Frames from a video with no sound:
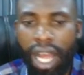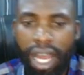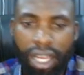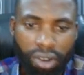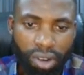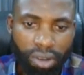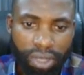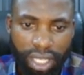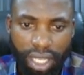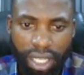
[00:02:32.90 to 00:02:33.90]
I come
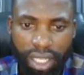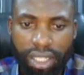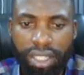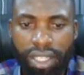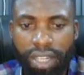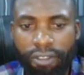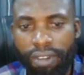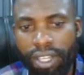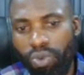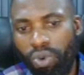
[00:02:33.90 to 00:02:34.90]
again.
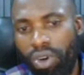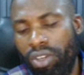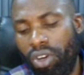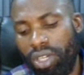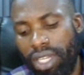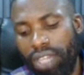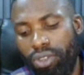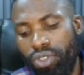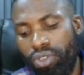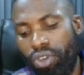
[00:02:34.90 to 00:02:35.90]
First one under
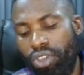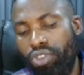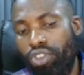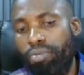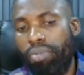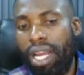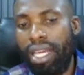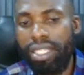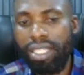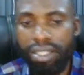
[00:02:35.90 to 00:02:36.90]
your structured
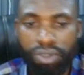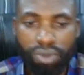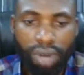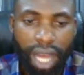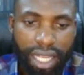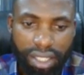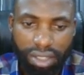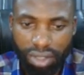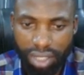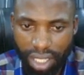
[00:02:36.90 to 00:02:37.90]
plan is to ask
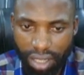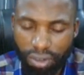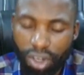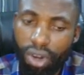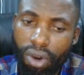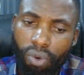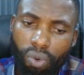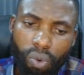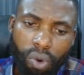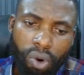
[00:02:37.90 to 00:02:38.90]
yourself,
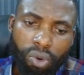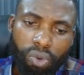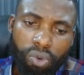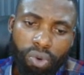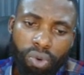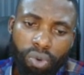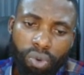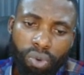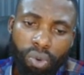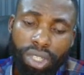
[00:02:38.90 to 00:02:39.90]

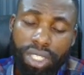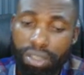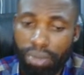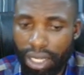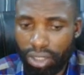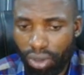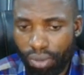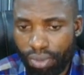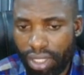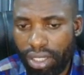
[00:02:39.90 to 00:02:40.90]
what is my
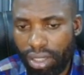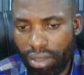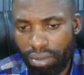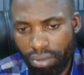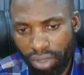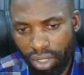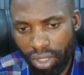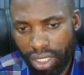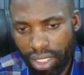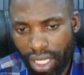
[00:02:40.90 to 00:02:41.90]
topic? You
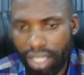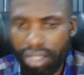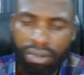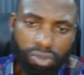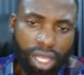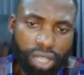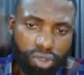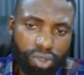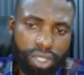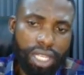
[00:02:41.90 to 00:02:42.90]
understand? Then
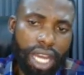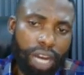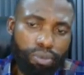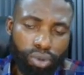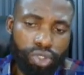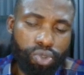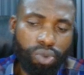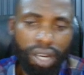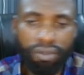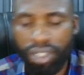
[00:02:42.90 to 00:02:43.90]
use the approach
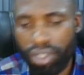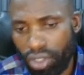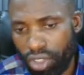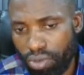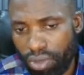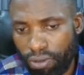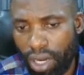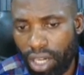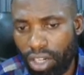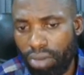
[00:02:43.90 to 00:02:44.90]
we have discussed
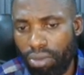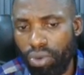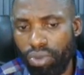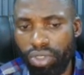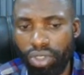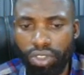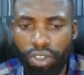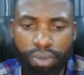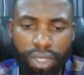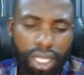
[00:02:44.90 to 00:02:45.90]
before and come up with your
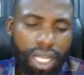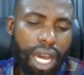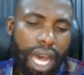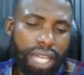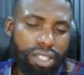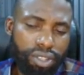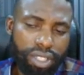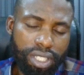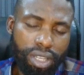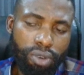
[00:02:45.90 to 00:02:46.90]
topic. Ask
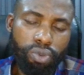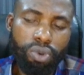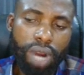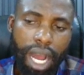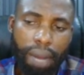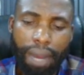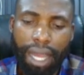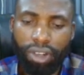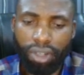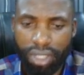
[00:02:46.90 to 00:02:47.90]
yourself, who are my
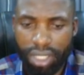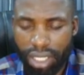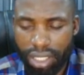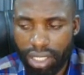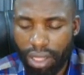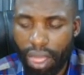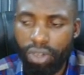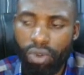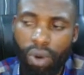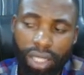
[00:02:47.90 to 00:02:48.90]
audience?
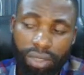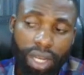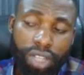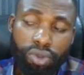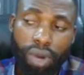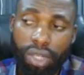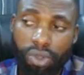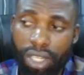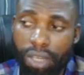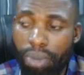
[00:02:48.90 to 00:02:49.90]
You are trying to
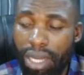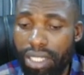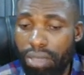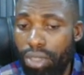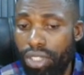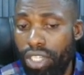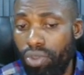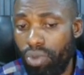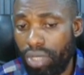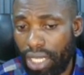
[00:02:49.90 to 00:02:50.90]
actually pass a
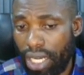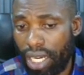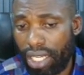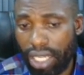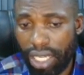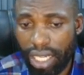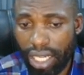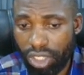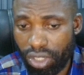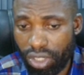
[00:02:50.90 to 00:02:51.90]
message to salary
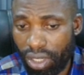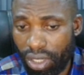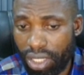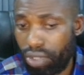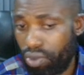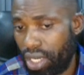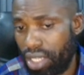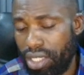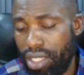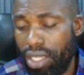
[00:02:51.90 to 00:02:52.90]
earners. You understand? As you
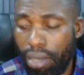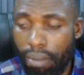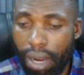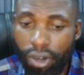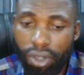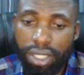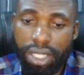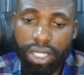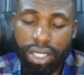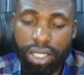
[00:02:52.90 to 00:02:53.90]
can see here, my
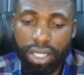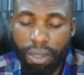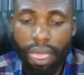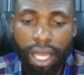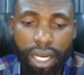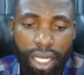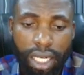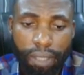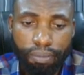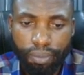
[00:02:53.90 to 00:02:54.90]
audience is
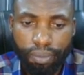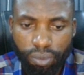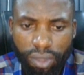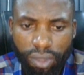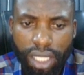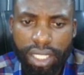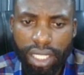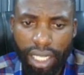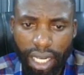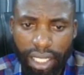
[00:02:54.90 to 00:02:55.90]
um,
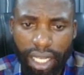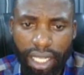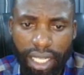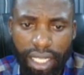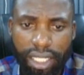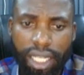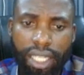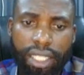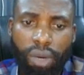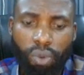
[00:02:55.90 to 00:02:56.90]
salary earners.
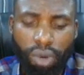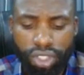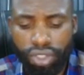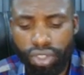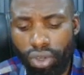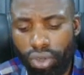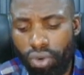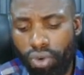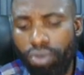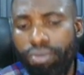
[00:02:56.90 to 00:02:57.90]
Then what is your
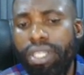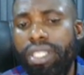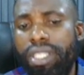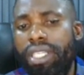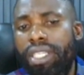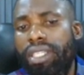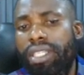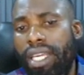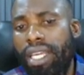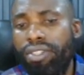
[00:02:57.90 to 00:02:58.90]
goal? Being the
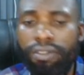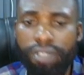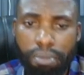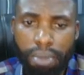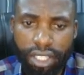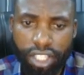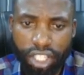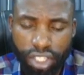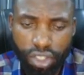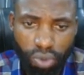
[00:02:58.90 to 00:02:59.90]
intent of the
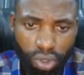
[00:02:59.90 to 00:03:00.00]
message you